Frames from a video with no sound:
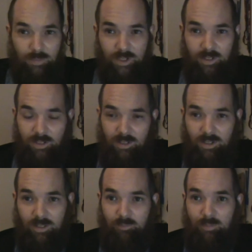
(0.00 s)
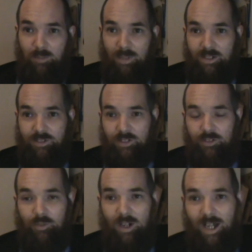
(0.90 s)
But
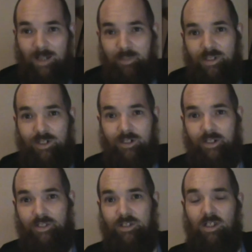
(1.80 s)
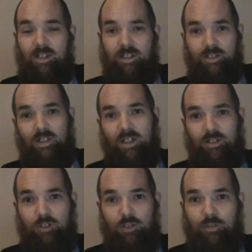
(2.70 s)
basically what happened here is that
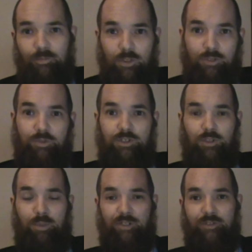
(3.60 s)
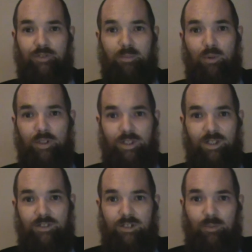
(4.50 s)
Nuclear Fuels was supposed to report the
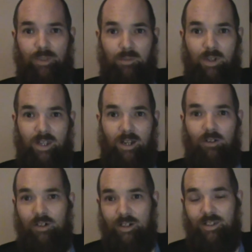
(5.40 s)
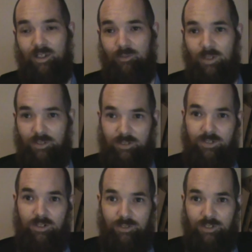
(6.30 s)
incident with 1 hour, and they failed
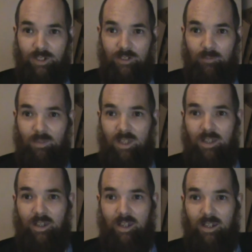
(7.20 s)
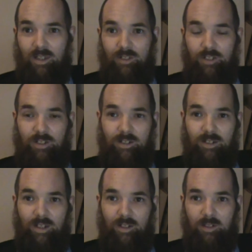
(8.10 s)
to do so. And
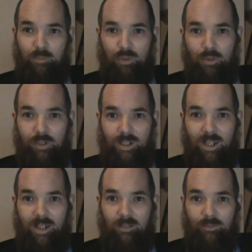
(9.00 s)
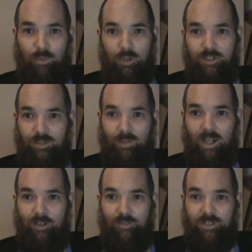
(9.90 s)
the employee had forced a
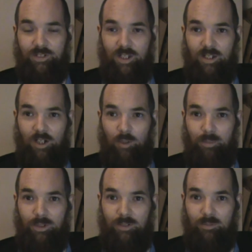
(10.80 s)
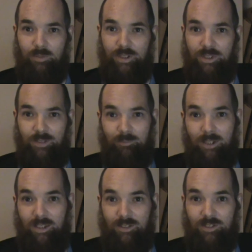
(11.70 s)
valve to stay open with a
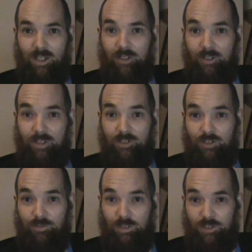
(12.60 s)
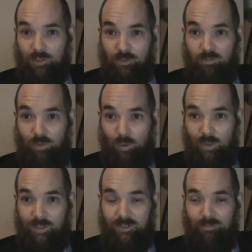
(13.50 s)
means other than just physical
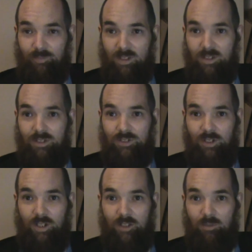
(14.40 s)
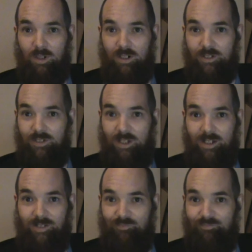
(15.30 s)
force. So in other words,
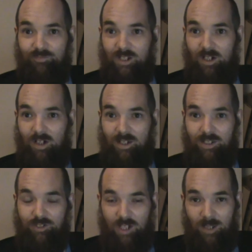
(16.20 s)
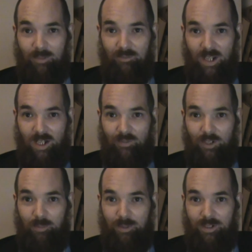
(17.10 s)
like he jammed the valve
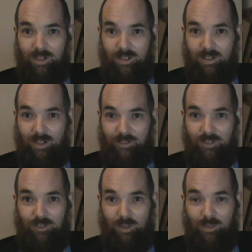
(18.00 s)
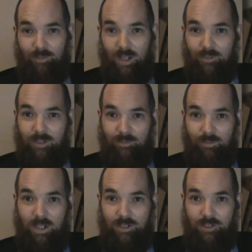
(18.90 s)
open and caused it to where the valve couldn't
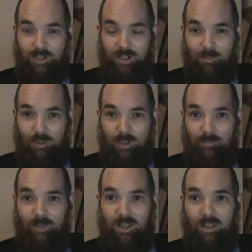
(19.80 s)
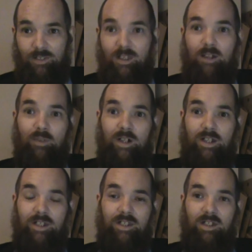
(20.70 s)
function anymore. That
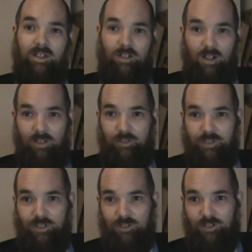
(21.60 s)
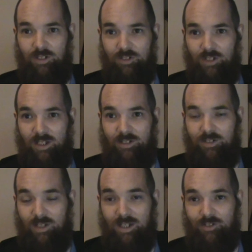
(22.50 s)
way, not only was he just
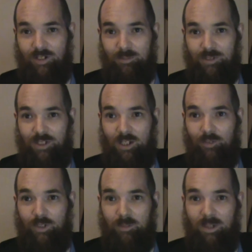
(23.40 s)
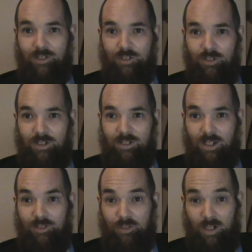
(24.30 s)
endangering himself, he made sure to
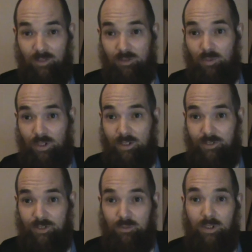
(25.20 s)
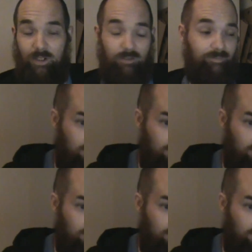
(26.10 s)
endanger everyone else as well.